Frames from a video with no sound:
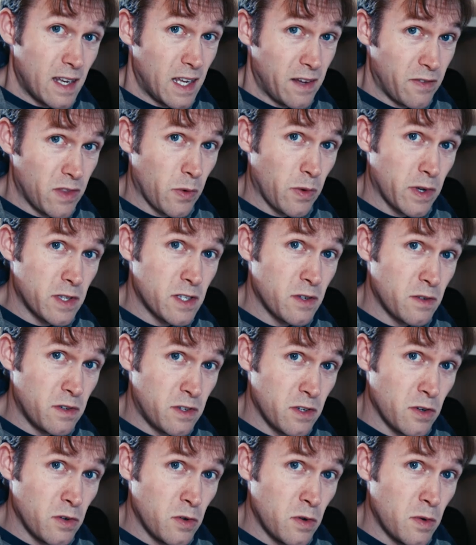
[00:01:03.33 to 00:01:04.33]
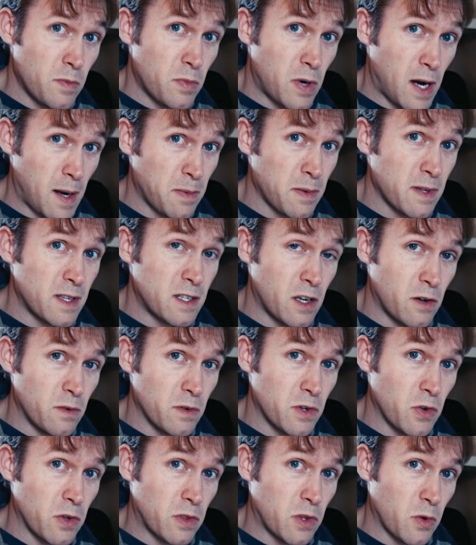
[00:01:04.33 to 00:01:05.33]
And even the ones who do probably
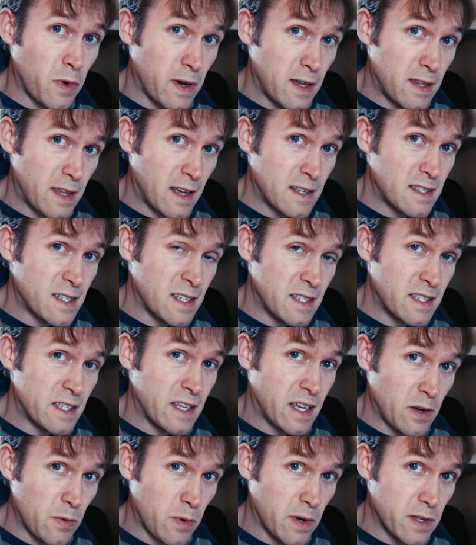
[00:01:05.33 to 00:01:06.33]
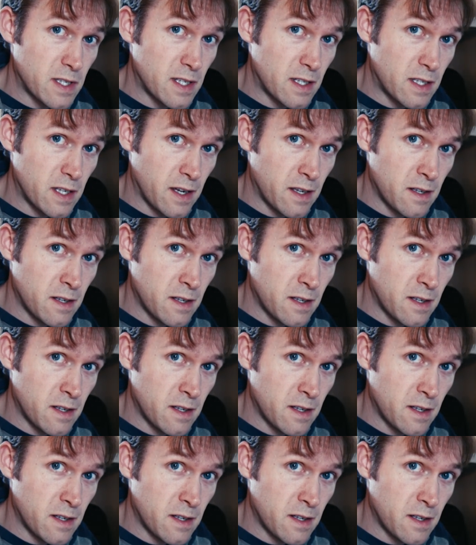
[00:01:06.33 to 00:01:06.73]
don't do it the way the SCCA wants it